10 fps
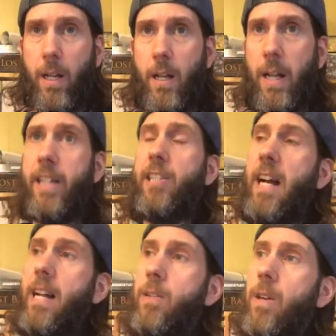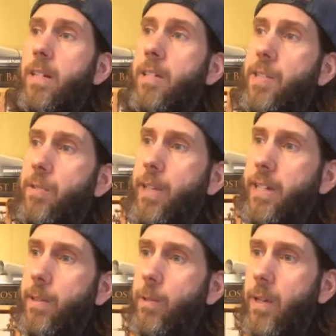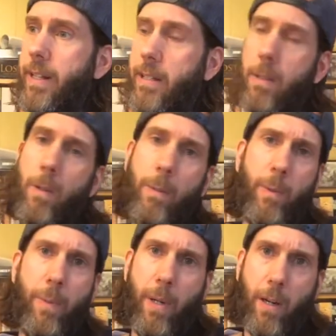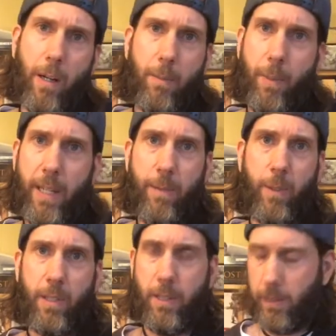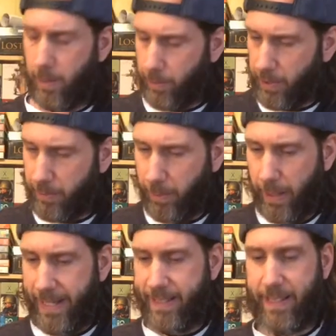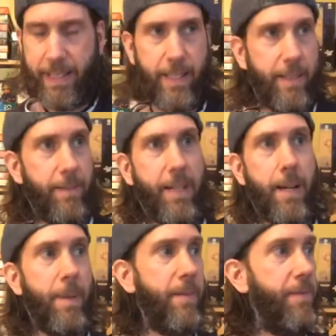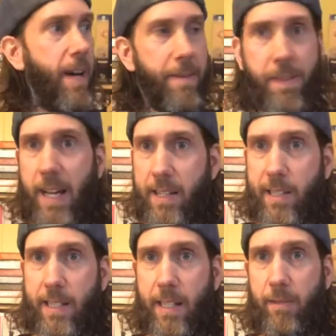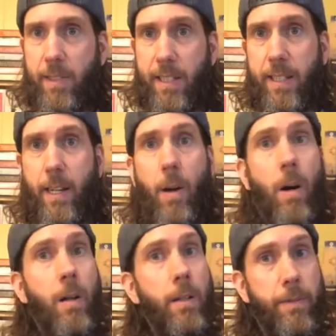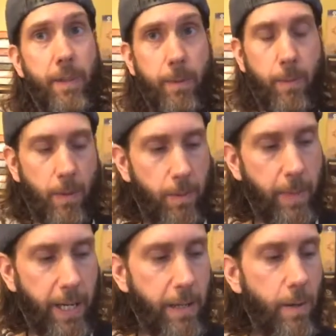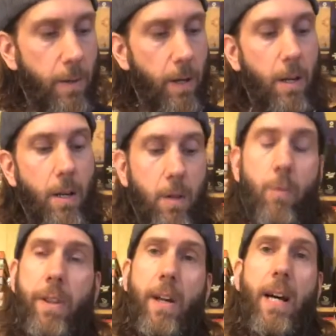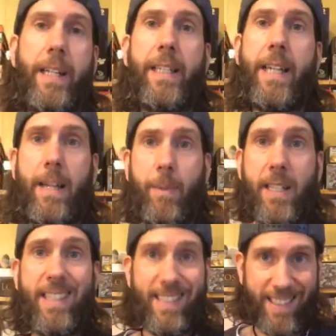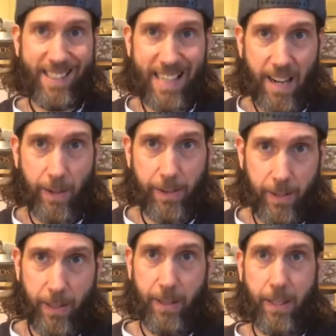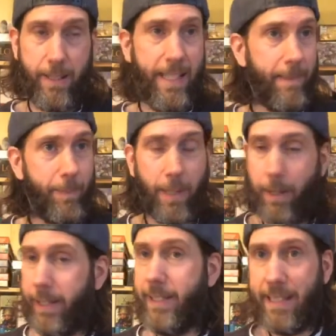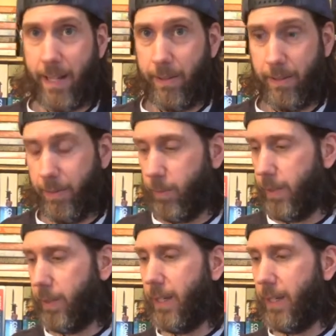I shot across the street to this horrible bar, but it was the closest place, and they've got about 5,000 TVs in there, all of them, mind you, with the hockey game. And this is the South, the deep, dirty South, if you will.